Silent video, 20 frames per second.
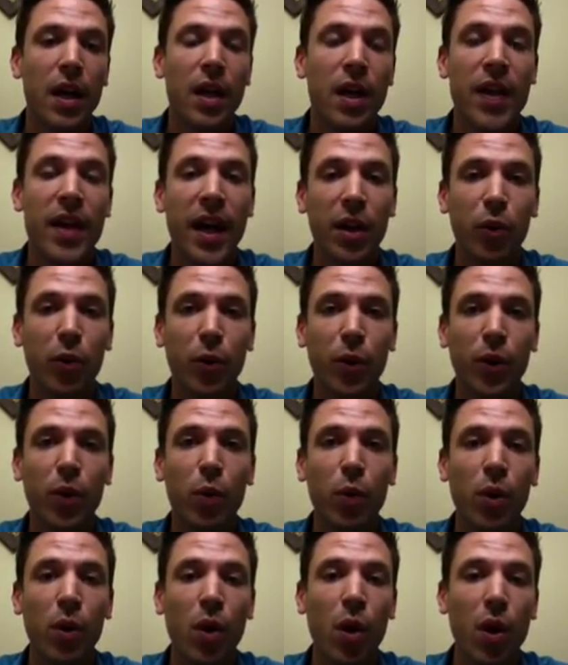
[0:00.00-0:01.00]
That krill
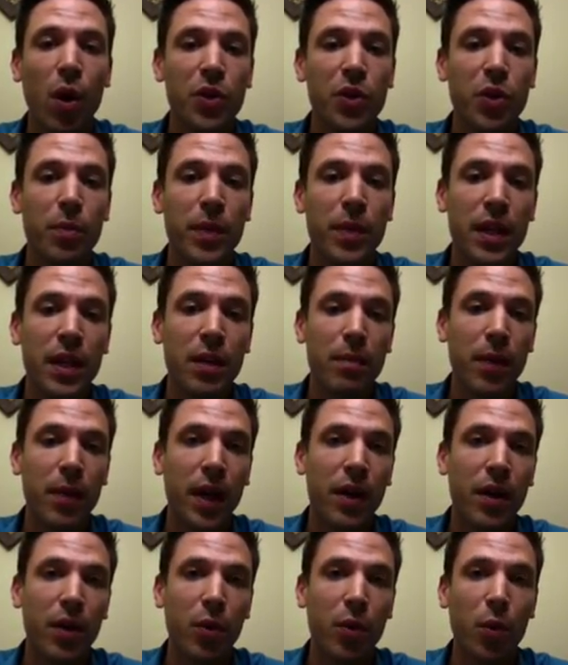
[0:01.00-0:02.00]
will also be eaten by
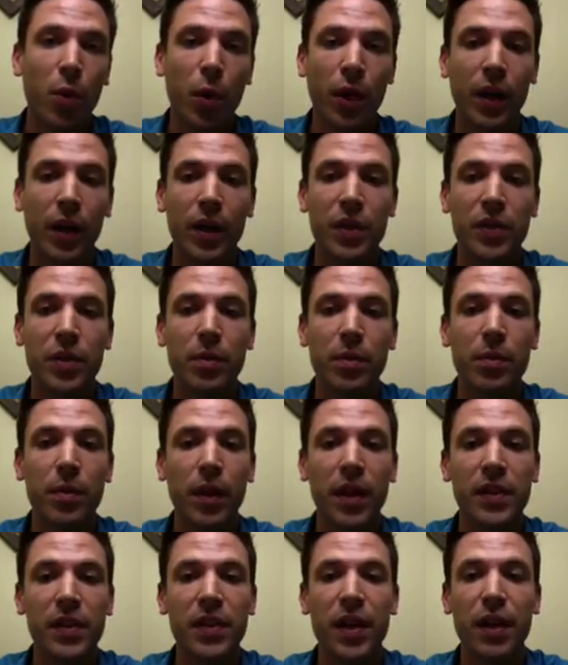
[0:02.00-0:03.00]
another organism,
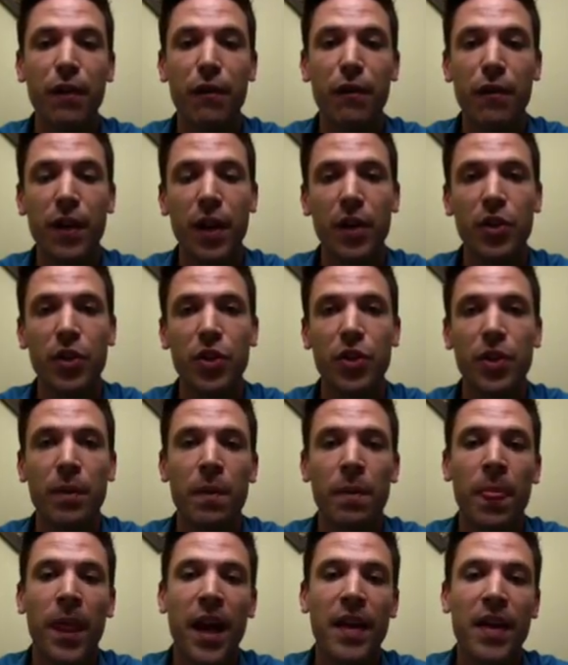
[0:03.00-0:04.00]
let's say a fish,
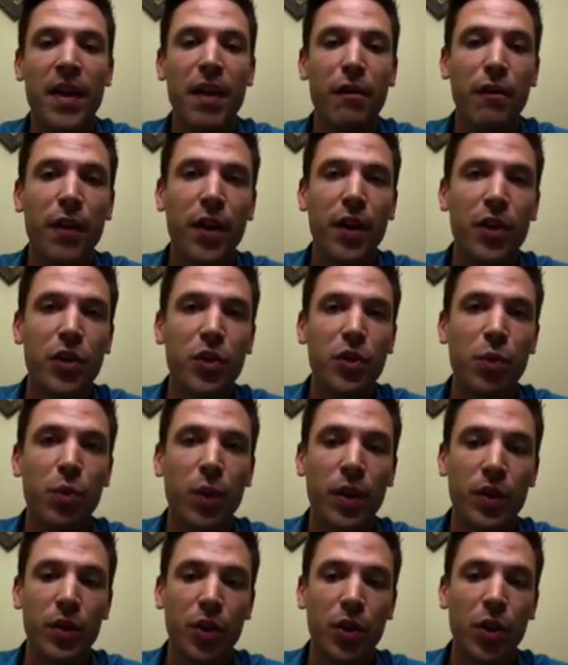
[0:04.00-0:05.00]
and that fish
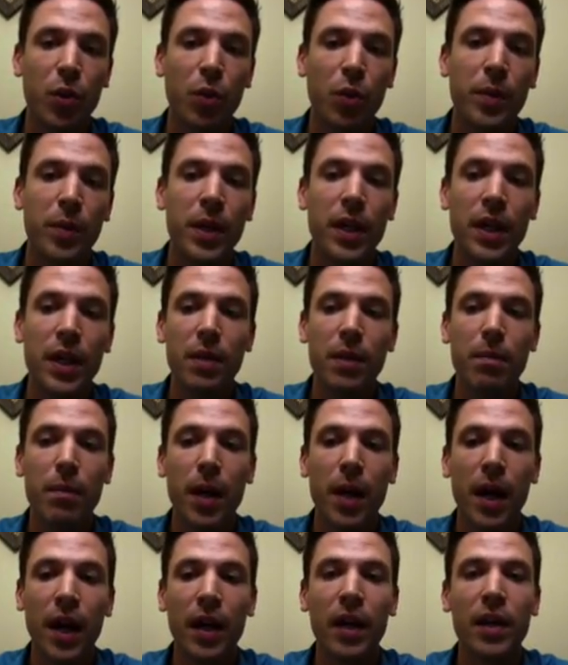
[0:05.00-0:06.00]
in turn will be eaten
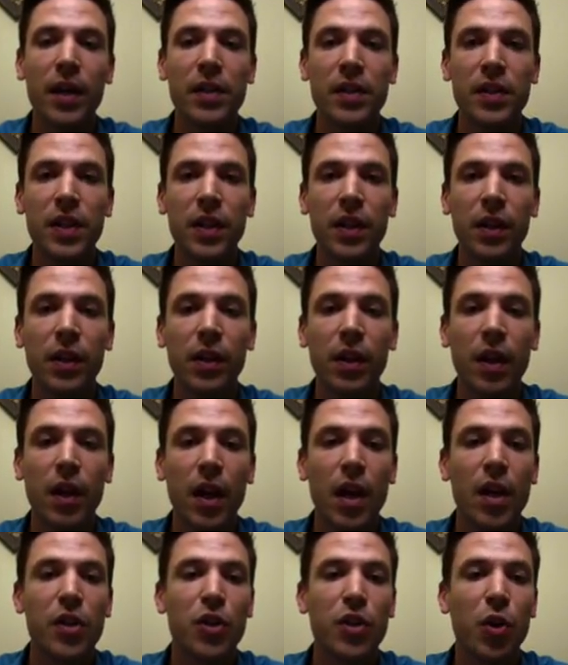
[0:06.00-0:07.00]
by a seal.
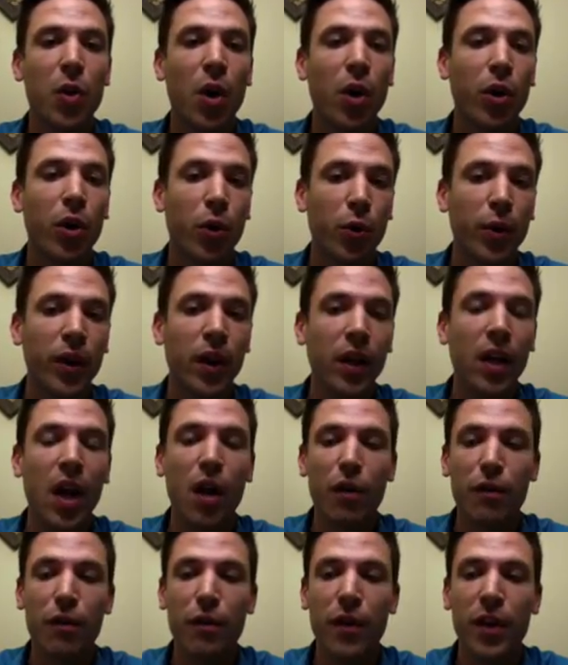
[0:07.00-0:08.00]
So our krill,
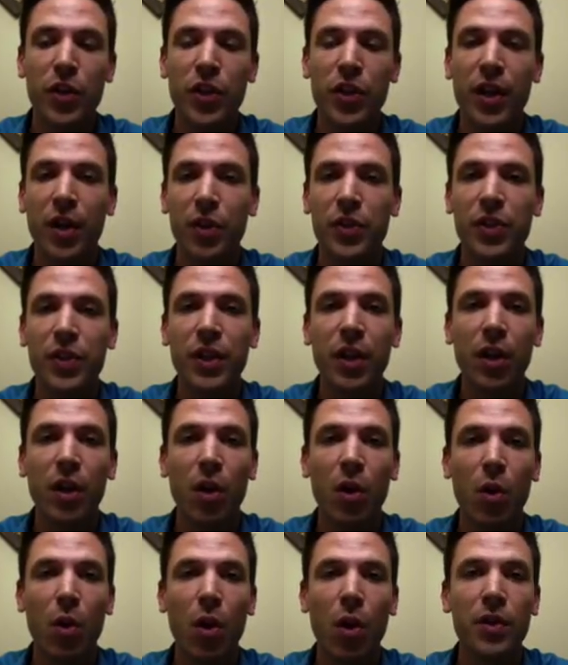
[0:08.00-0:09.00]
our fish, and our seal are
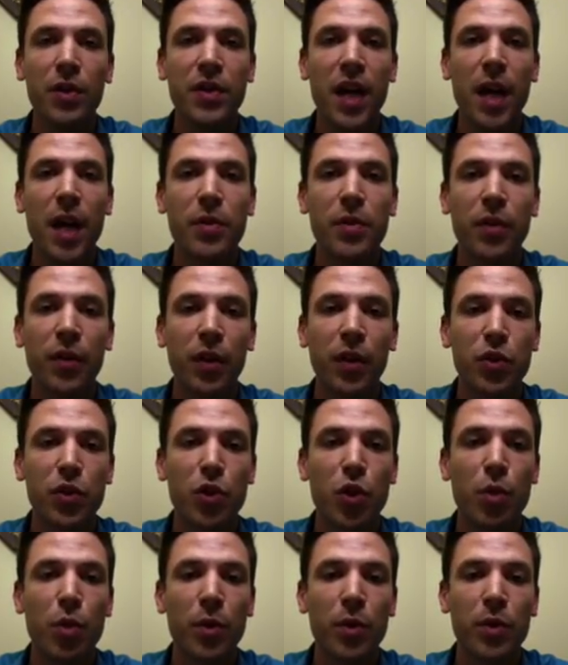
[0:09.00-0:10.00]
all types of
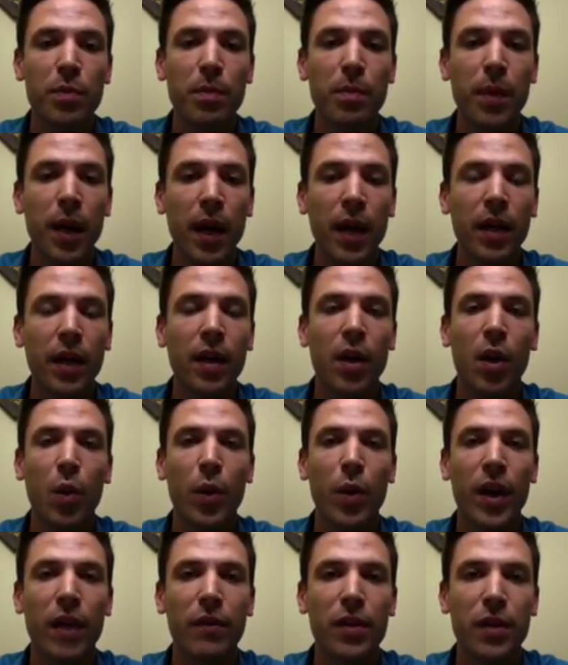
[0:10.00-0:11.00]
consumers, but
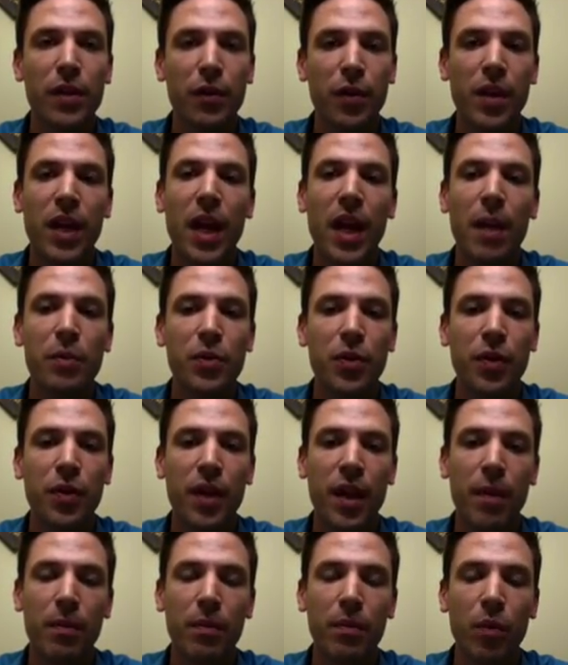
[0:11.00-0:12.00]
we have different names for
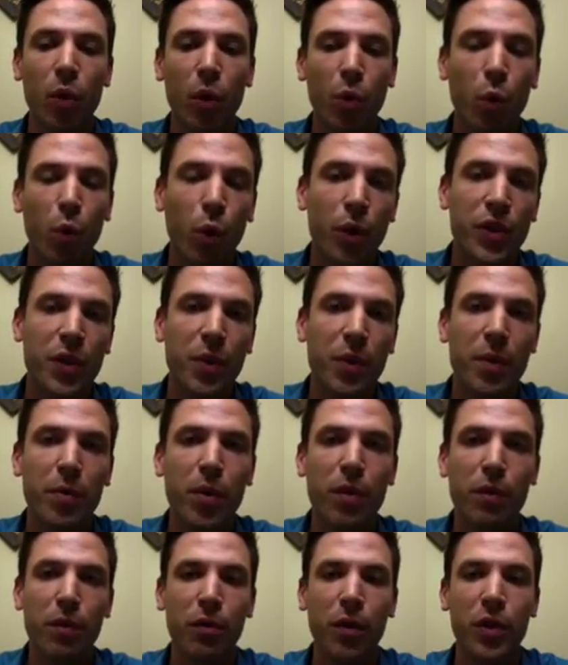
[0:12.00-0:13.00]
them, or words that we
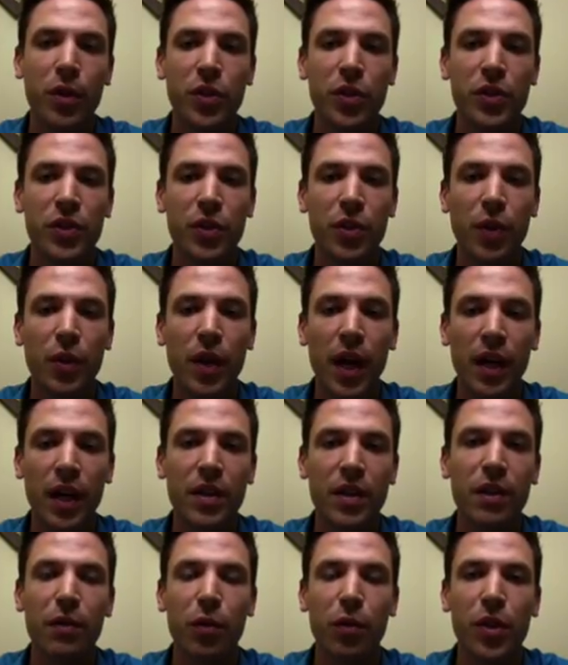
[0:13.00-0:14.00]
put in front just to kind of
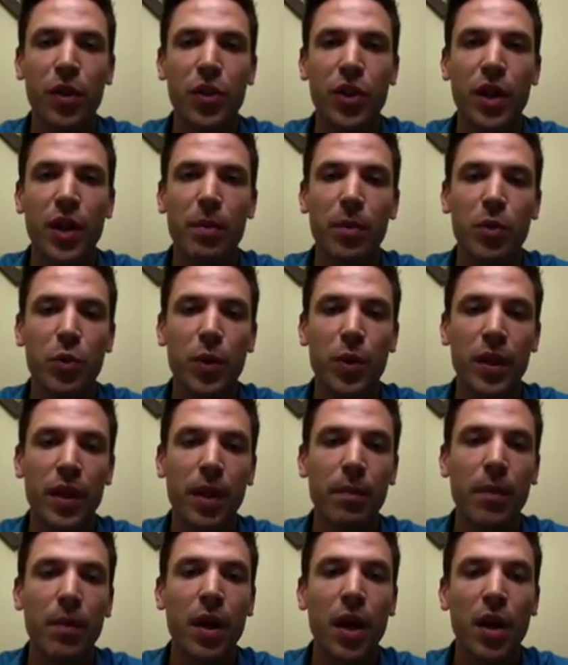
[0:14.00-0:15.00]
differentiate between
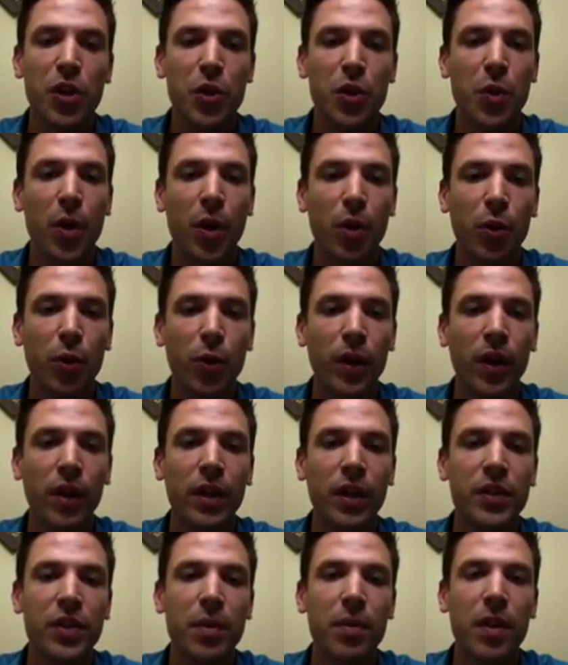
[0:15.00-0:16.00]
them. So our krill
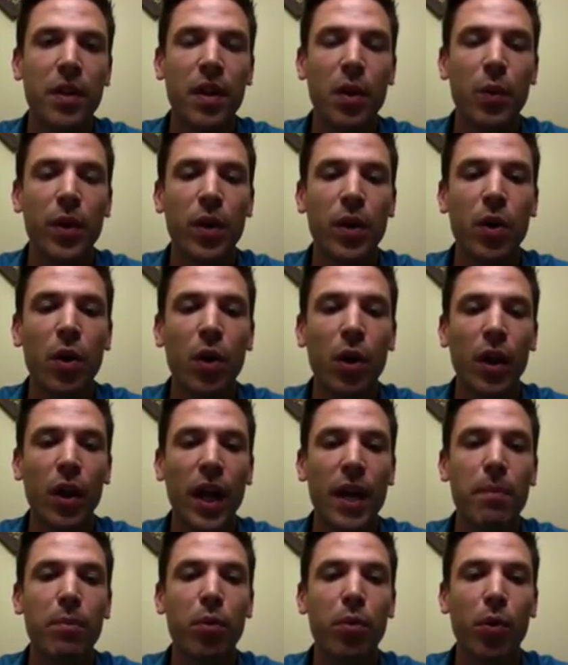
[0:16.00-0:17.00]
is something that we call
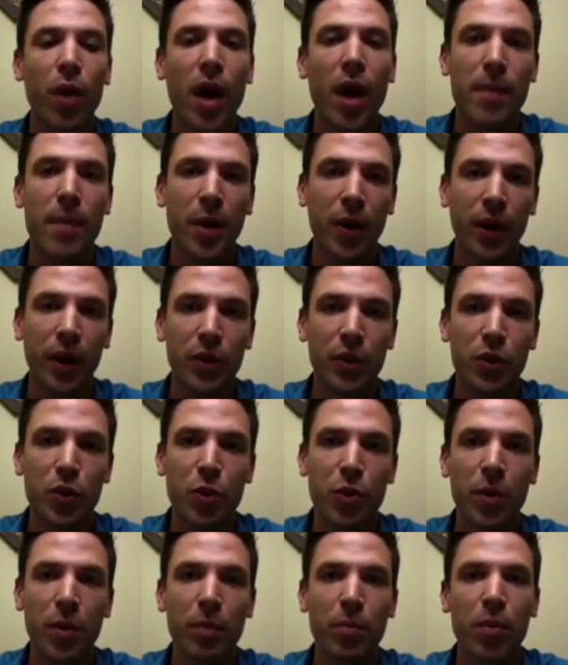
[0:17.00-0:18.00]
a primary
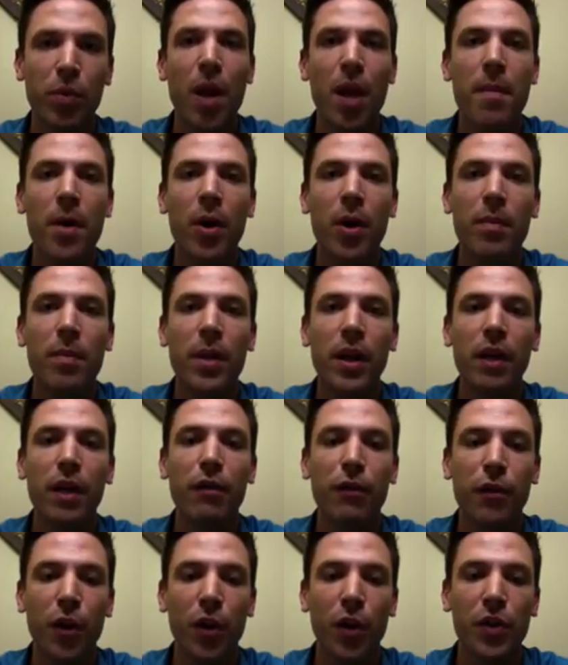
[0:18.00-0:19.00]
consumer, primary meaning
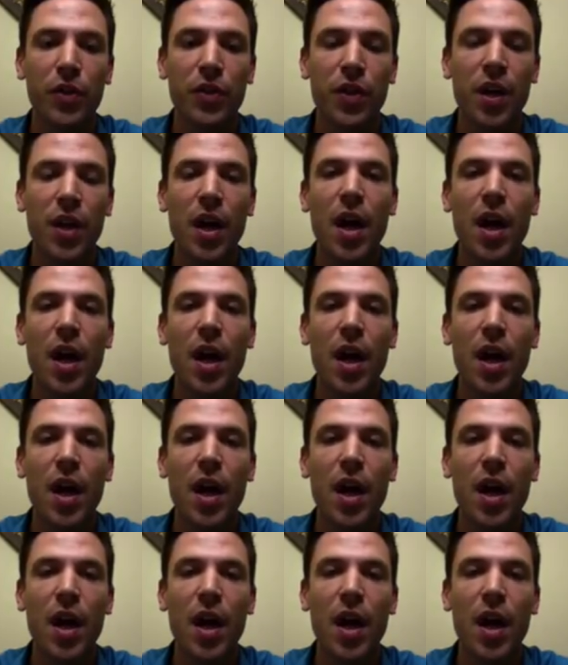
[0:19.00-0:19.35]
first.